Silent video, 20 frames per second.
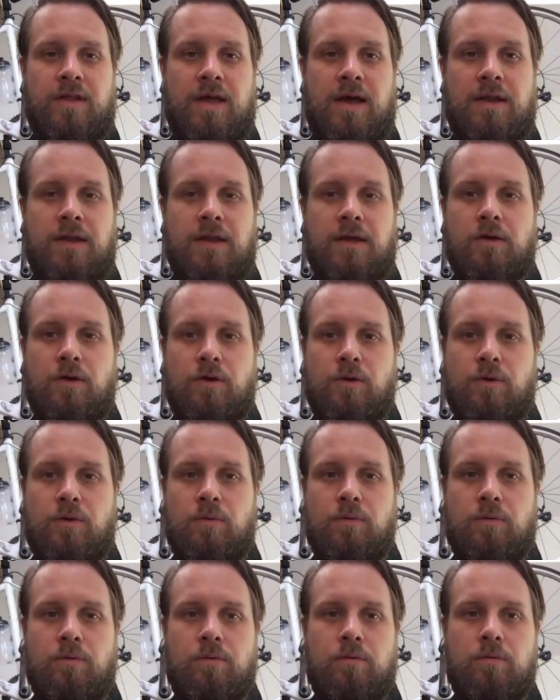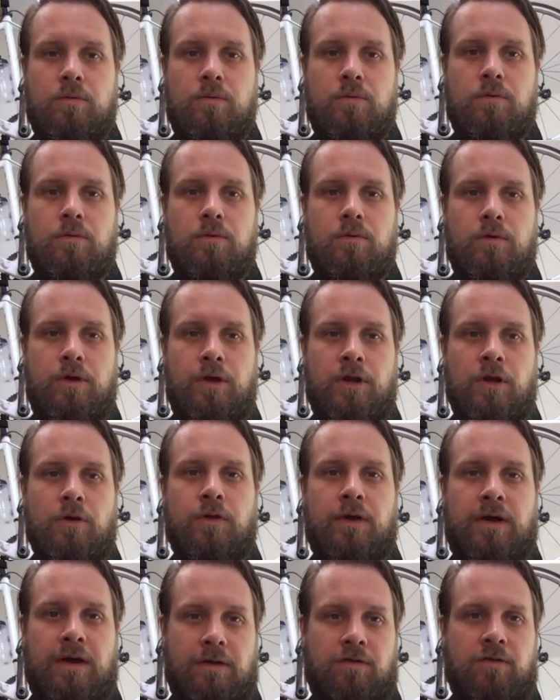understanding who, you
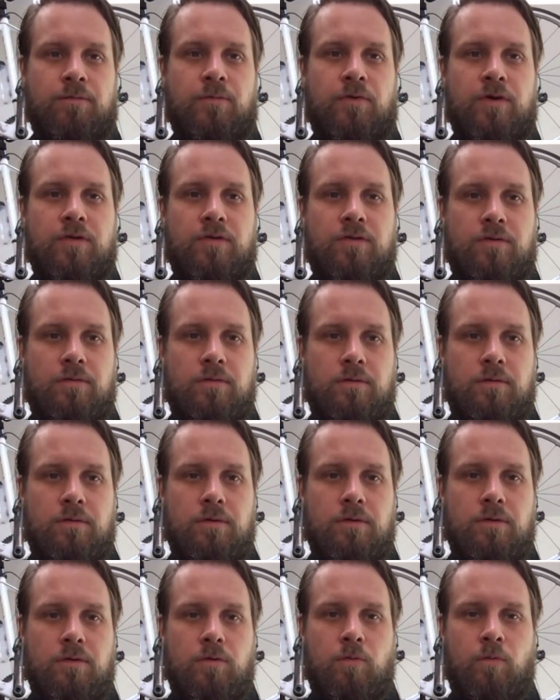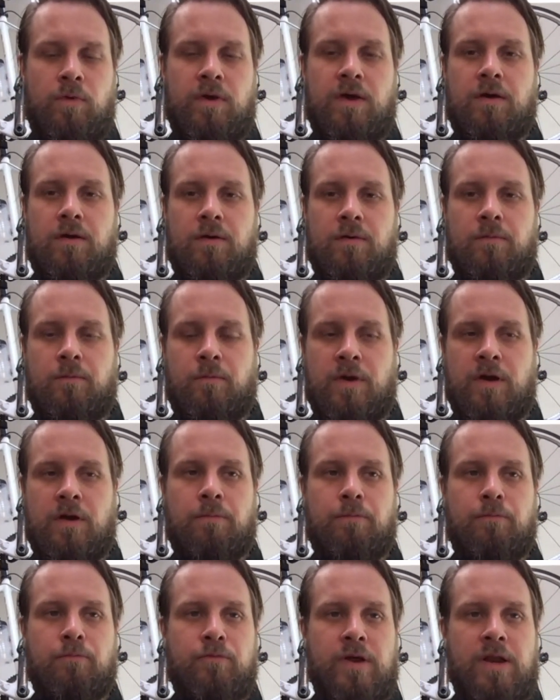know, the customer is. We are
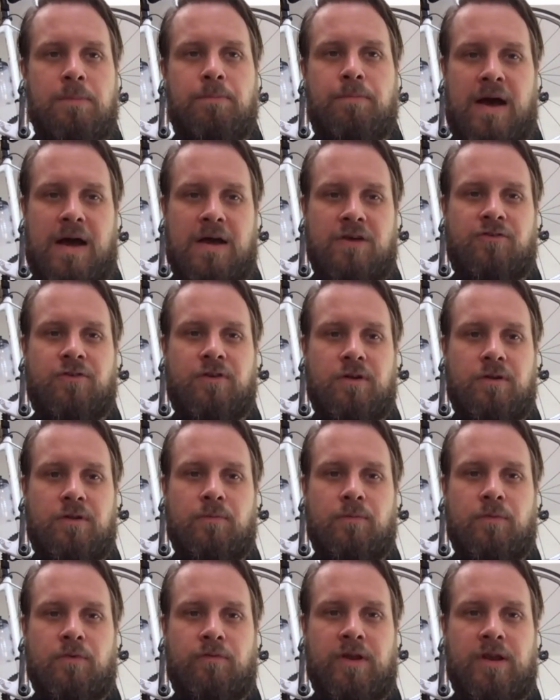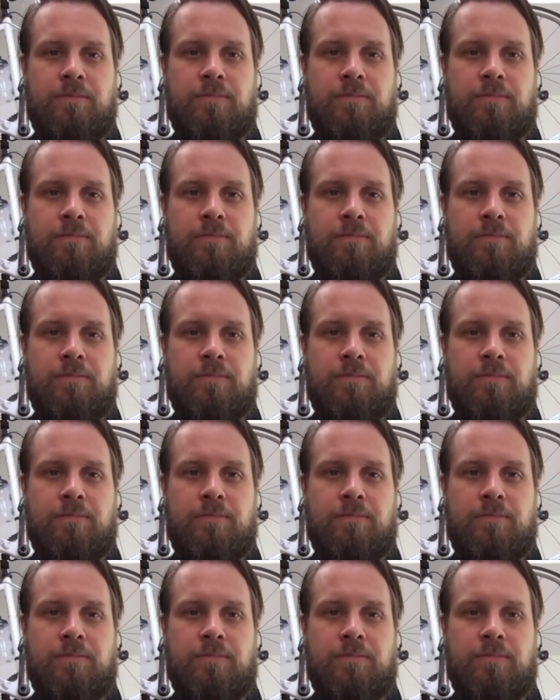really passionate, and